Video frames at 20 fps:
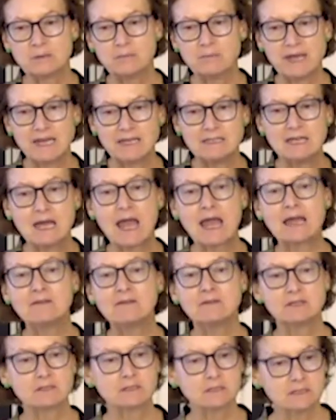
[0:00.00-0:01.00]
to
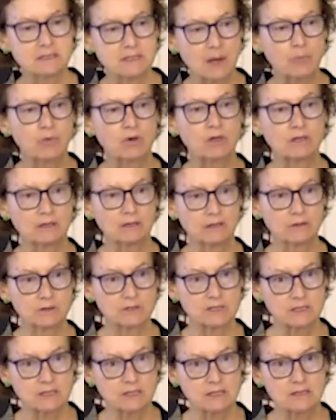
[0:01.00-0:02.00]
maintain this separate
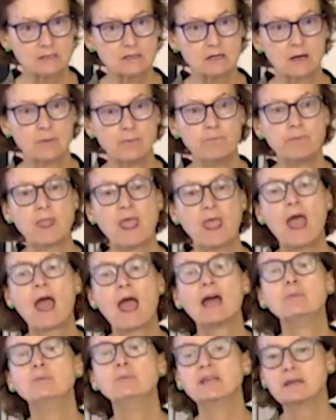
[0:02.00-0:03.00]
legal system
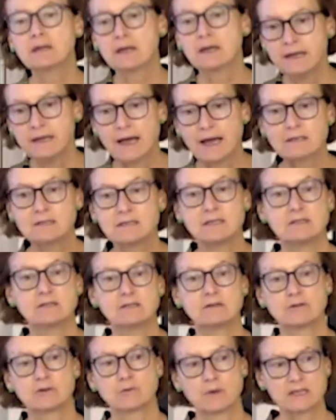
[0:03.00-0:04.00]
and be connected
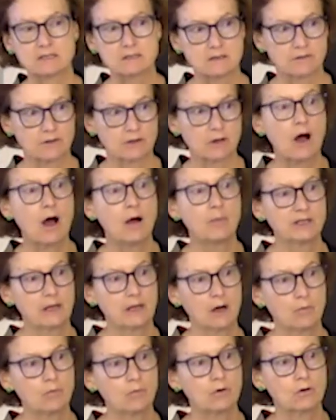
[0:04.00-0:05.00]
to the rest of the common
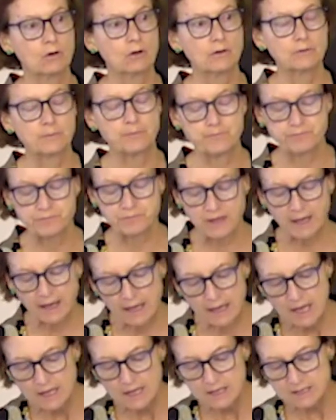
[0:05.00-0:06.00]
law world.
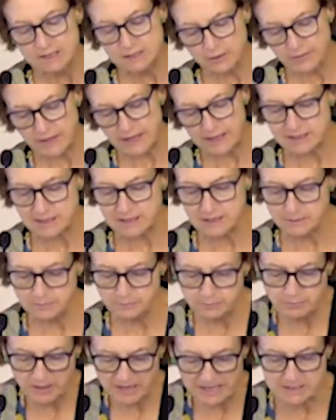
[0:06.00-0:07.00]
So that's the
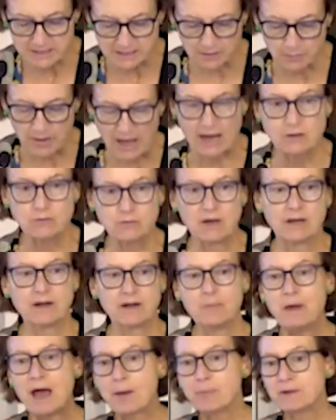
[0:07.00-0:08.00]
basic
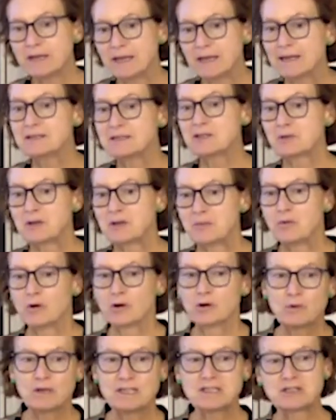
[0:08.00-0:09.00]
background. I'm happy to answer any more
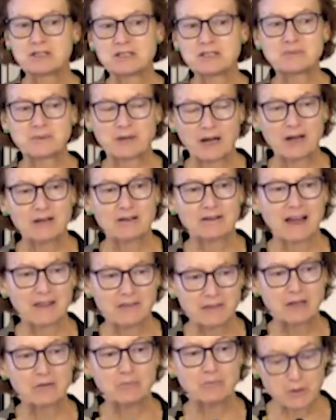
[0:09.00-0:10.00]
questions, but I, I
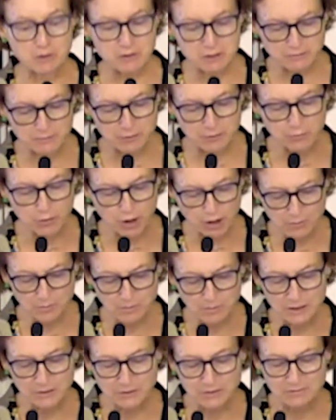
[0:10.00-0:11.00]
think most of you
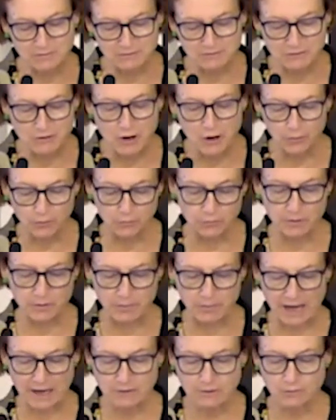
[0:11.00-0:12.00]
probably know the
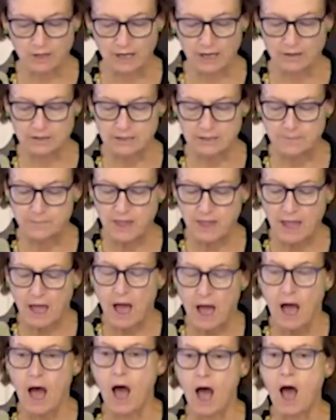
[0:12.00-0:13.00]
background.
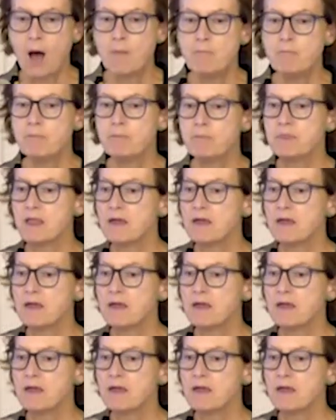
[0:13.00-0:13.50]
Um,